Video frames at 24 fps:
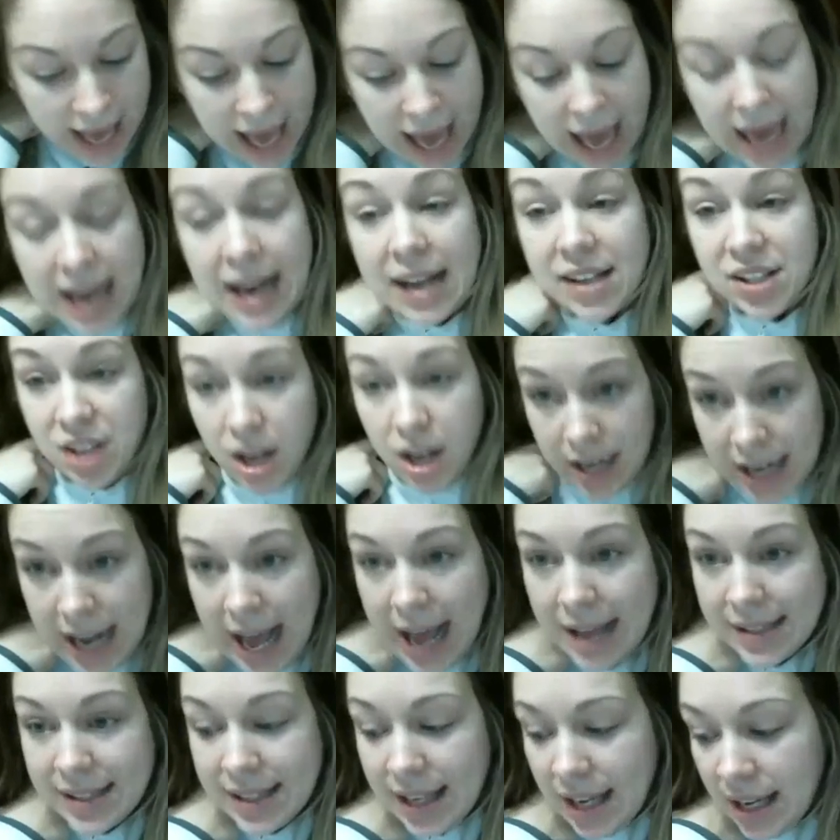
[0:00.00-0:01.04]
And I started
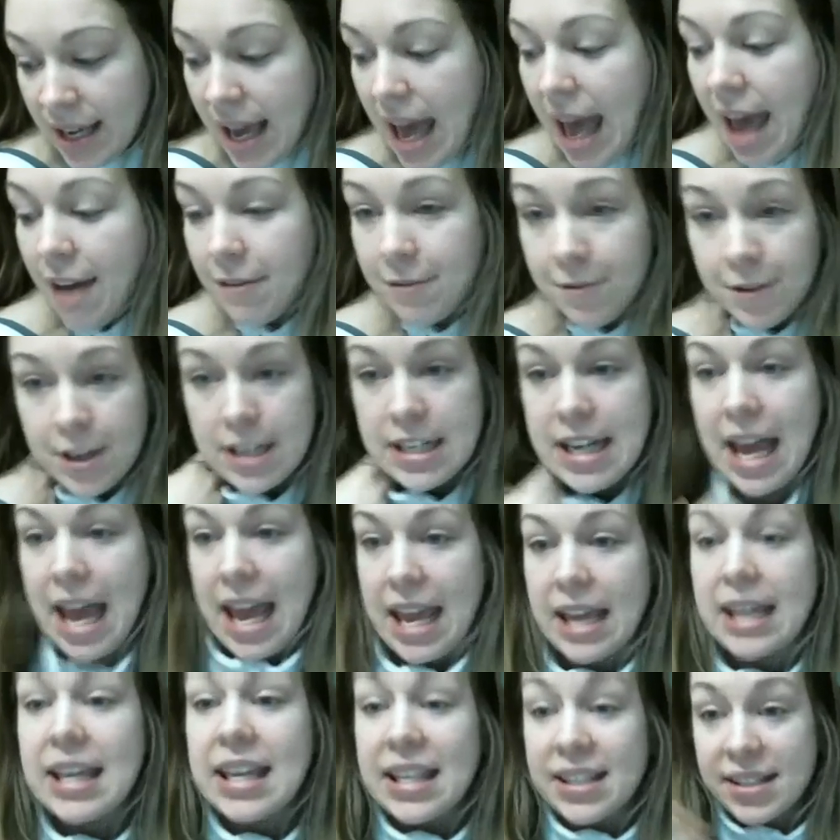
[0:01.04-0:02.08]
asking every
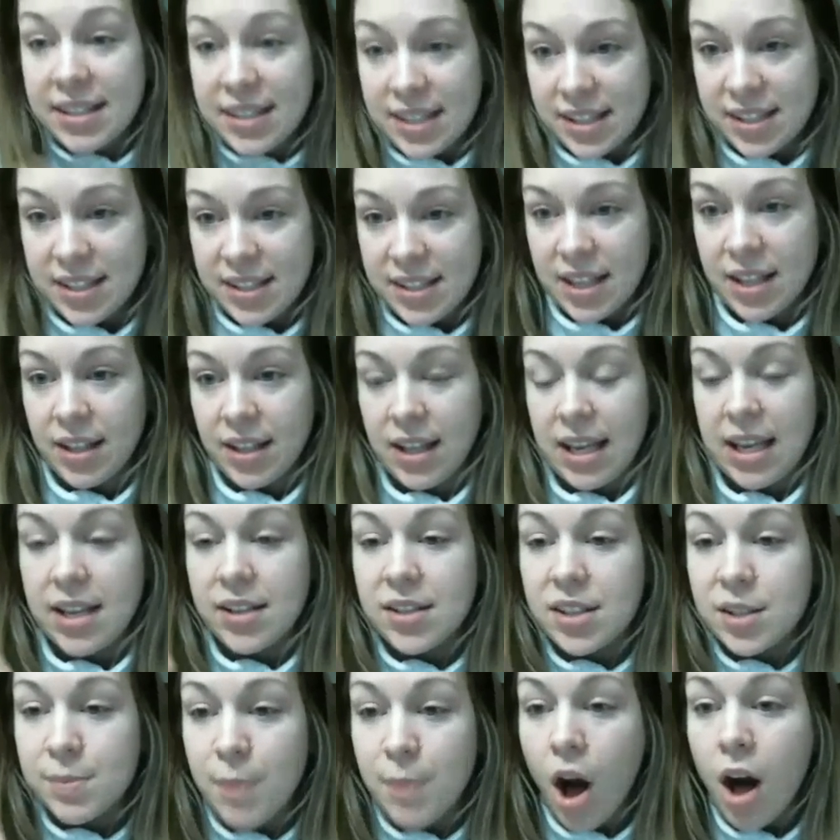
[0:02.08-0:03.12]
day, consistently.
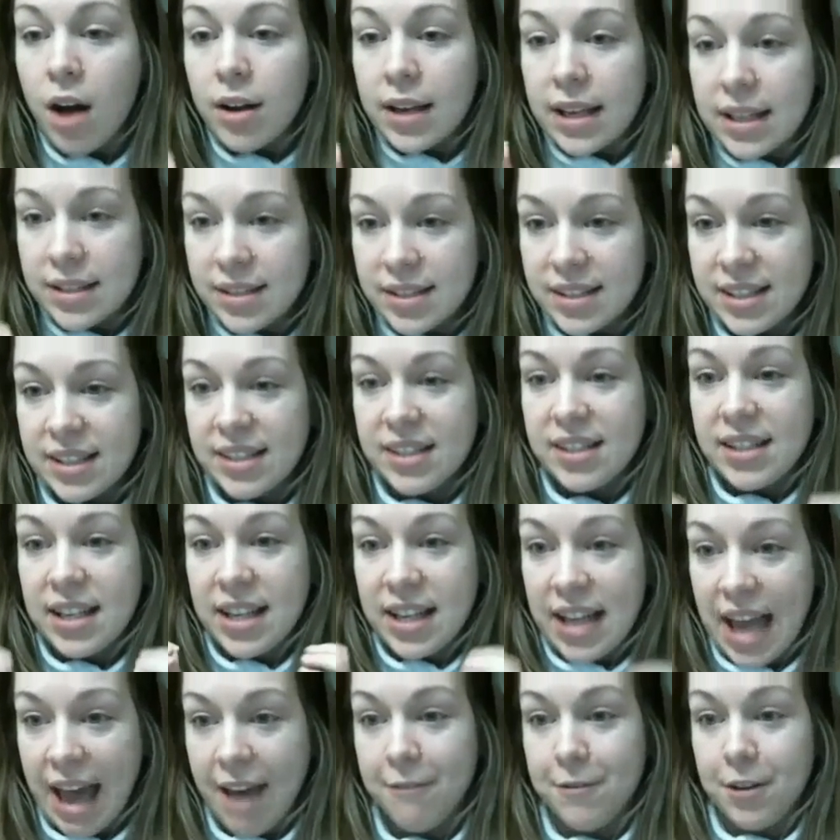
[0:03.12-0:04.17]
Small, consistent
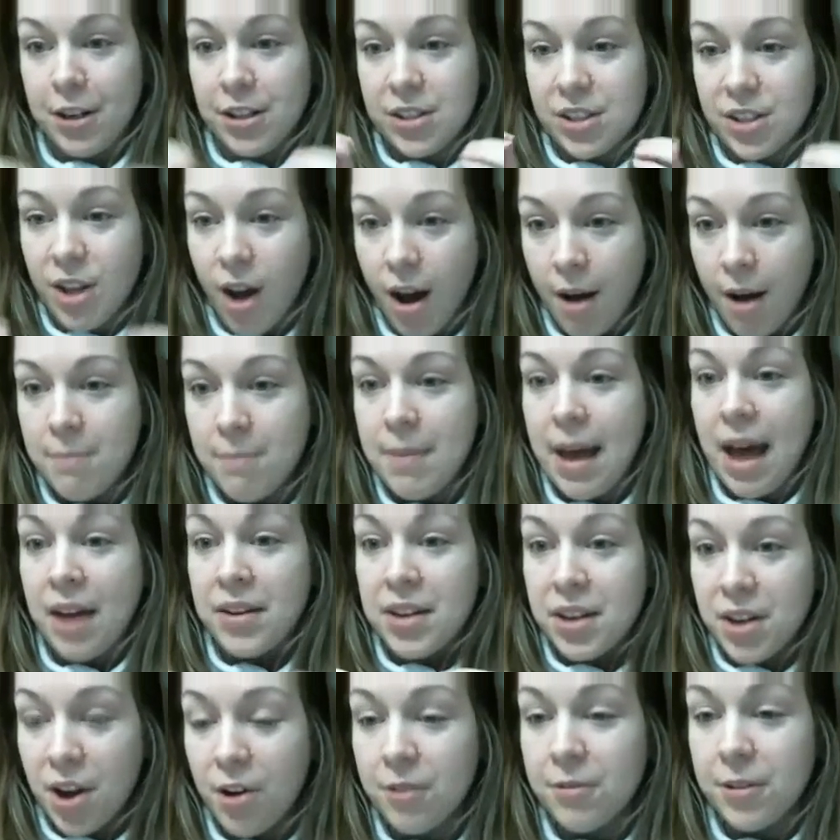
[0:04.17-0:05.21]
efforts
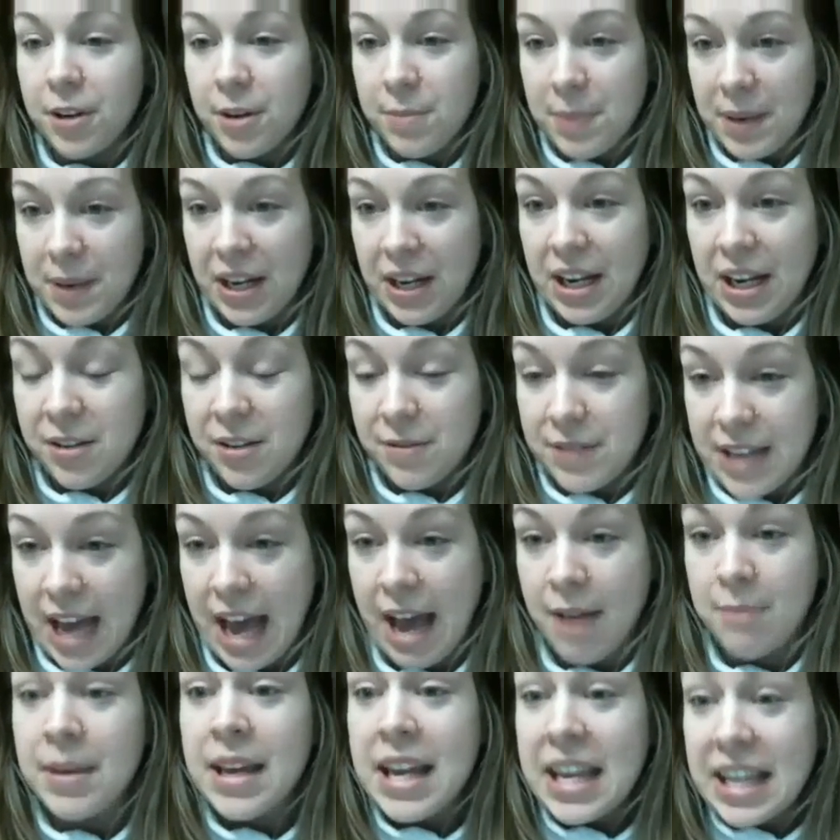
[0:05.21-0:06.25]
compounded over a period of
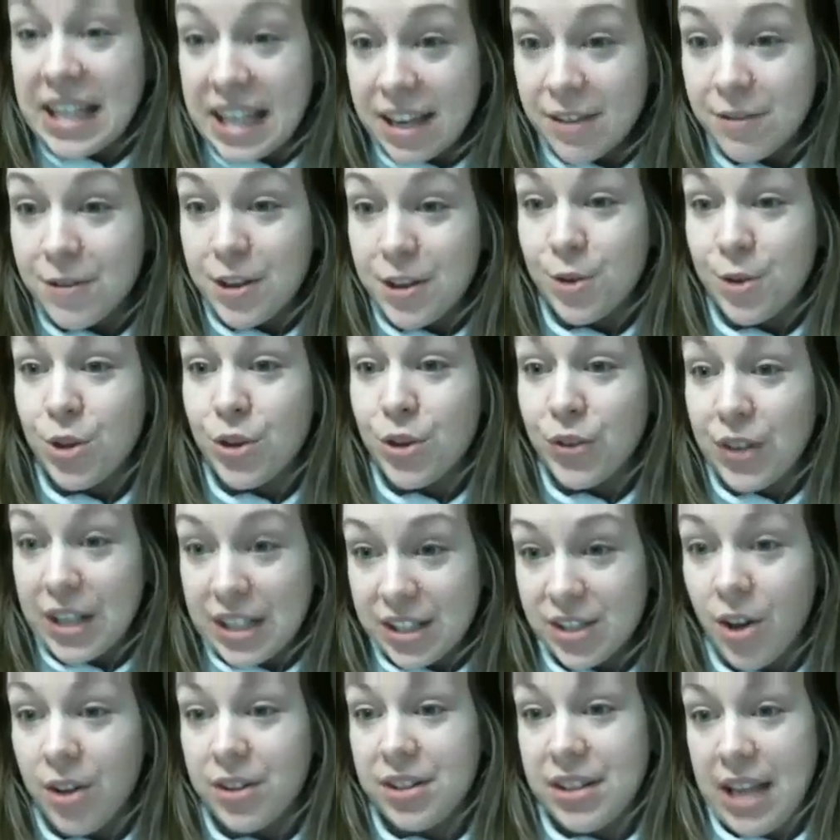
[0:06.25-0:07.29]
time give you the
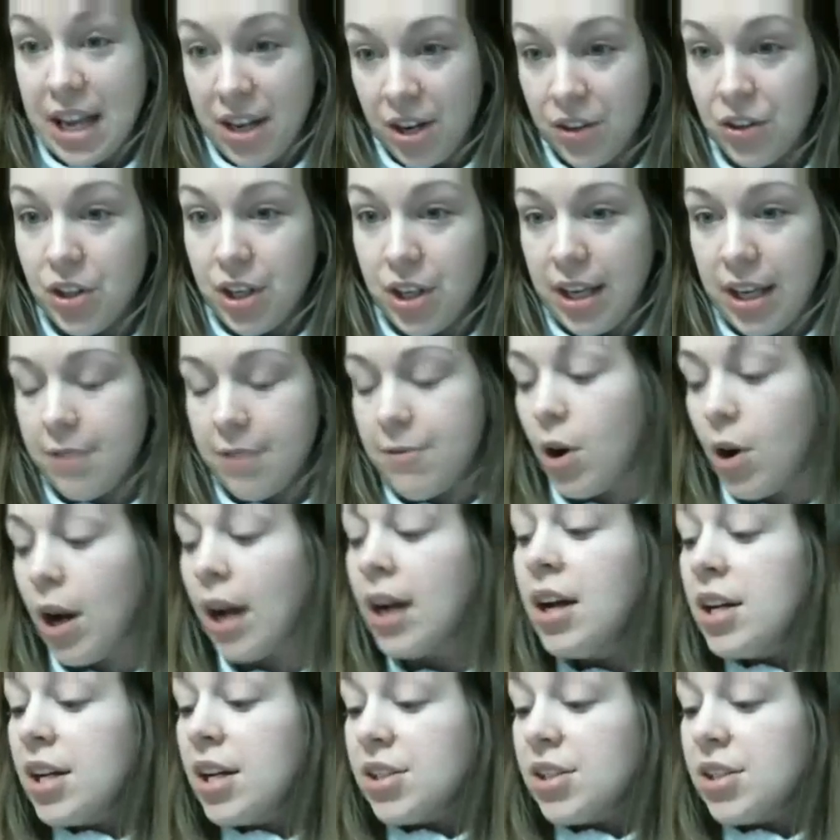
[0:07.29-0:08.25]
results that you're looking for.